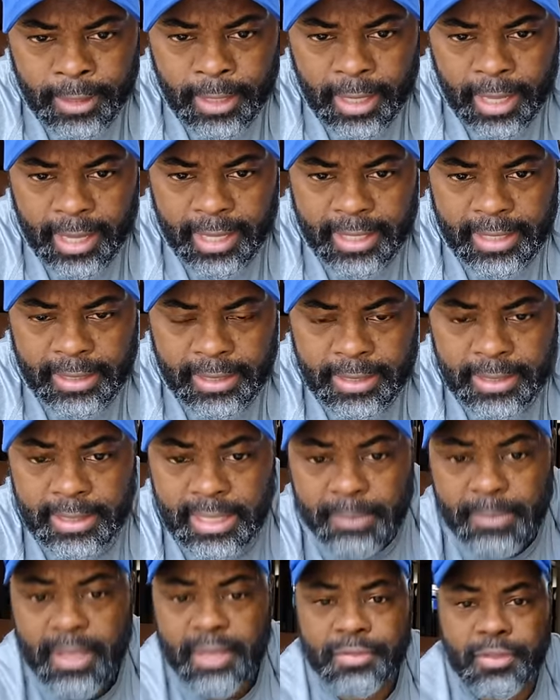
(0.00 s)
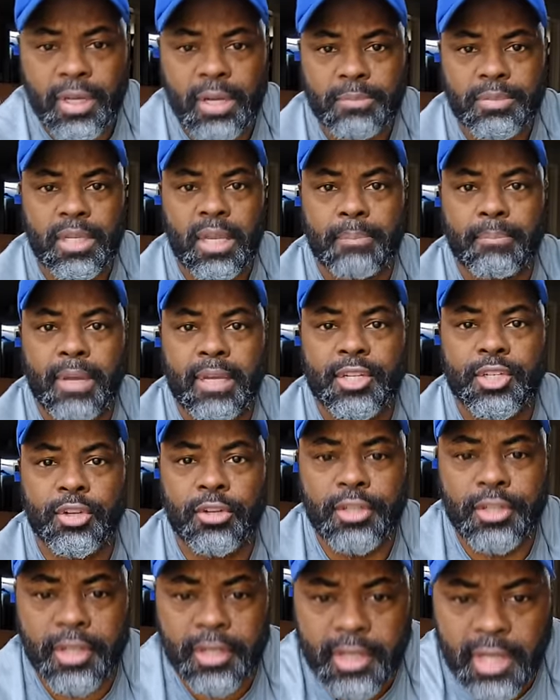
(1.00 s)
Hey, give me a thumbs up. Make sure
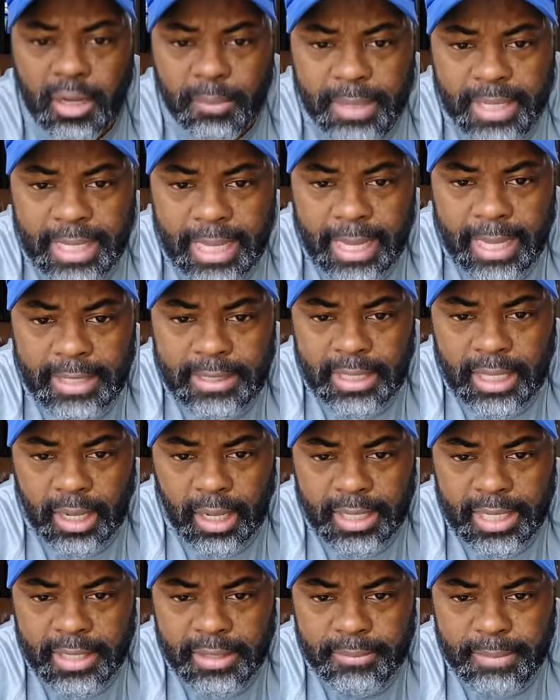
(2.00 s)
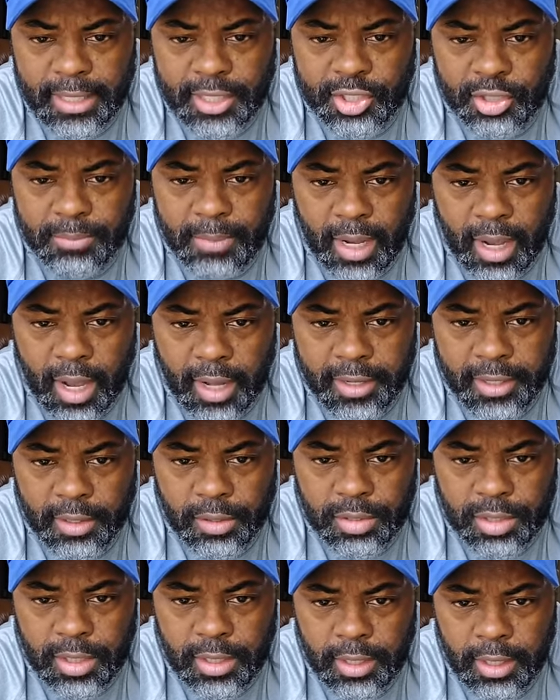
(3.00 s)
you can hear me, guys. I, need to make sure my
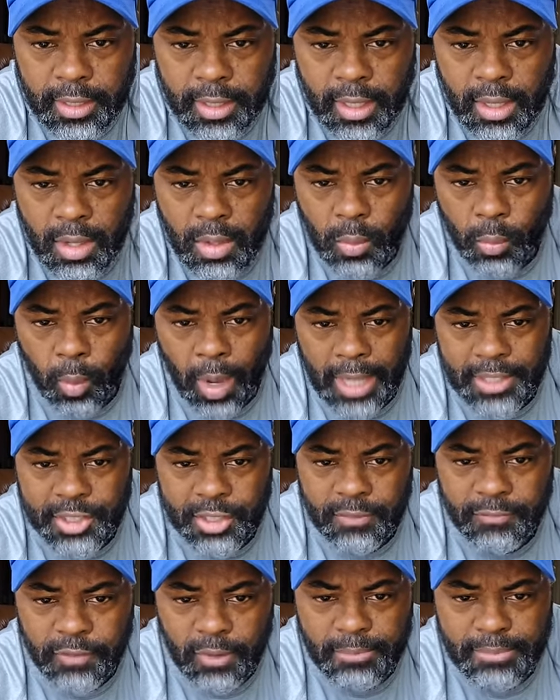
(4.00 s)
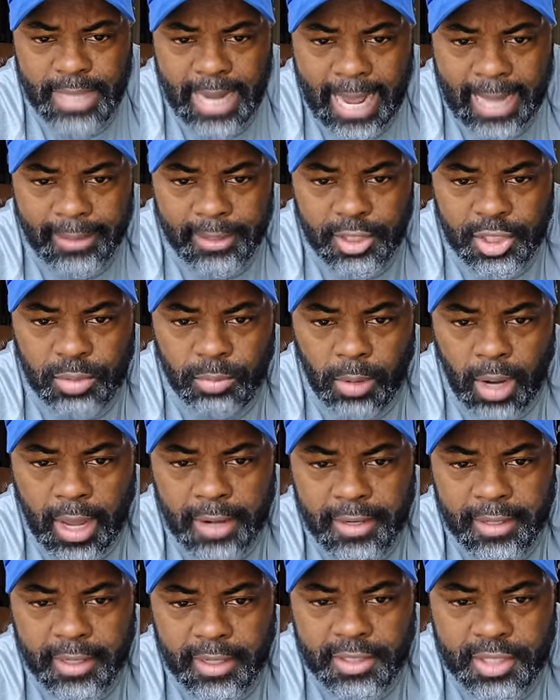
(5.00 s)
audio's good. Watching from Dallas,
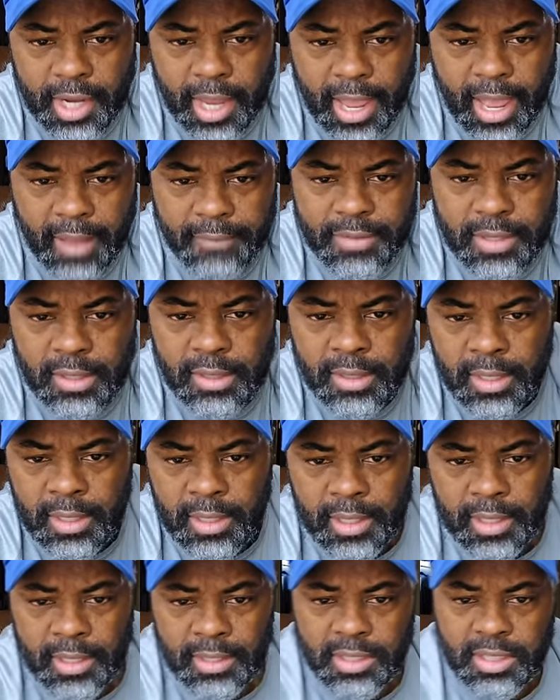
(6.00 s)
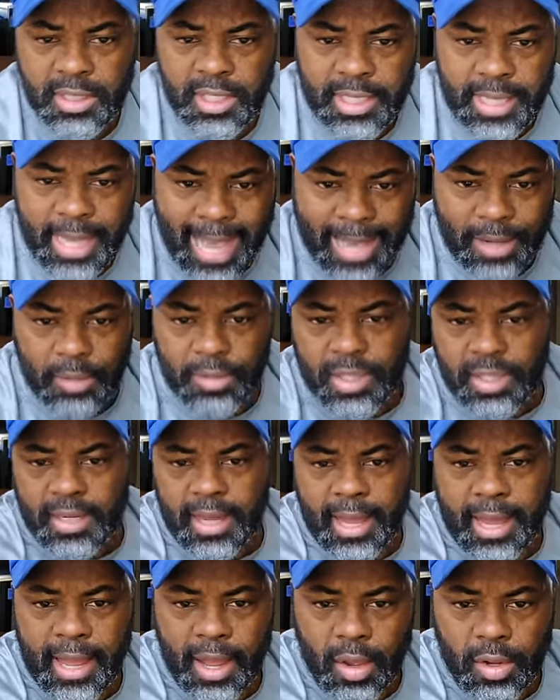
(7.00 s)
Rhonda, good to have you. Seattle's in the
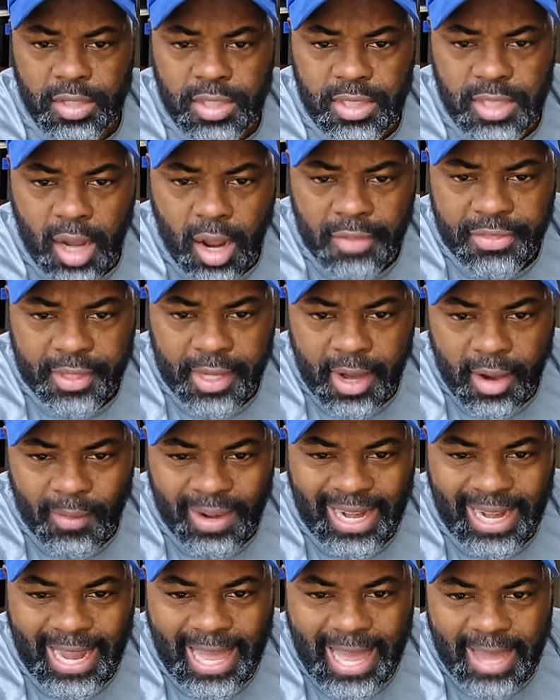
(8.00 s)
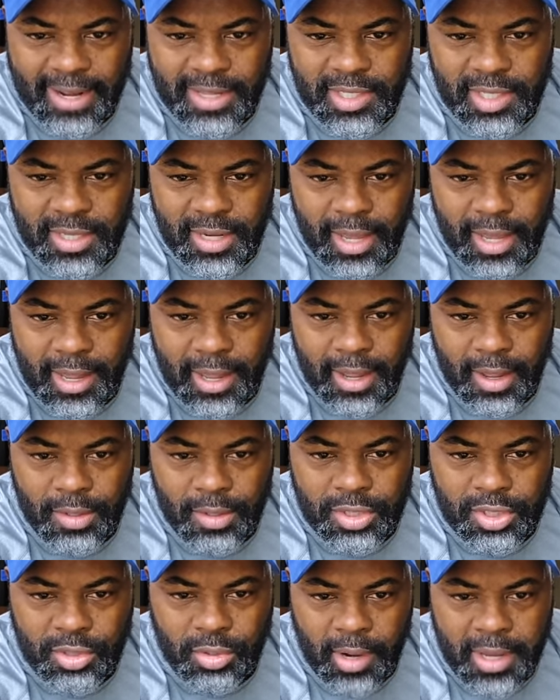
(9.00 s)
house. North Carolina's in the
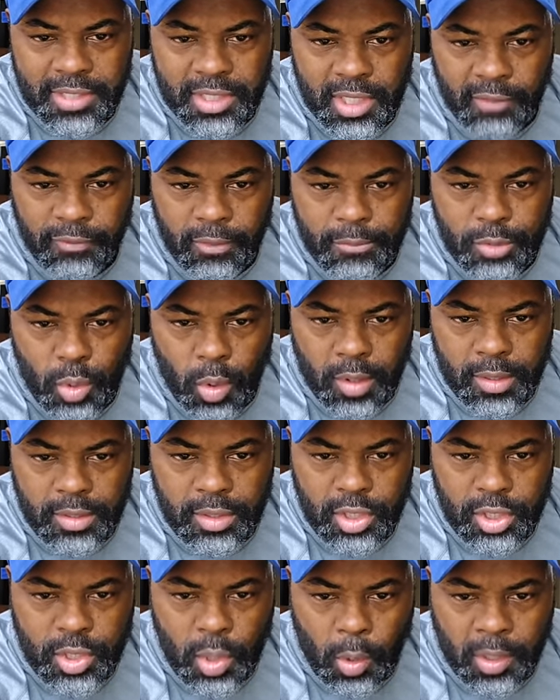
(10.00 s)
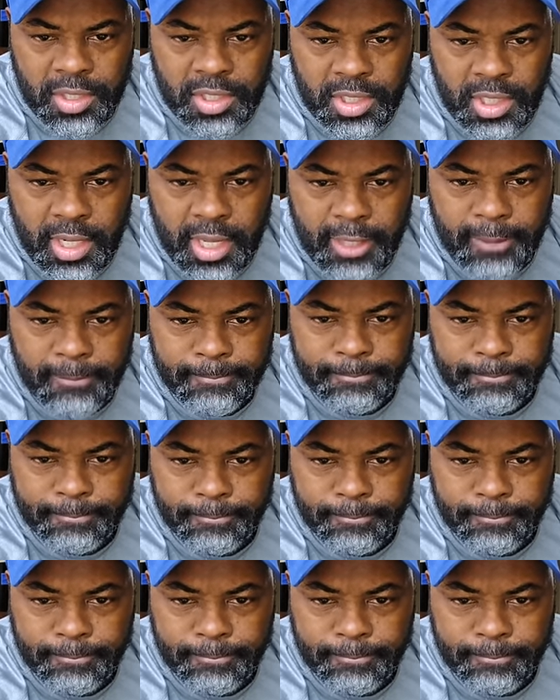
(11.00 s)
house. Tracy from North New York City.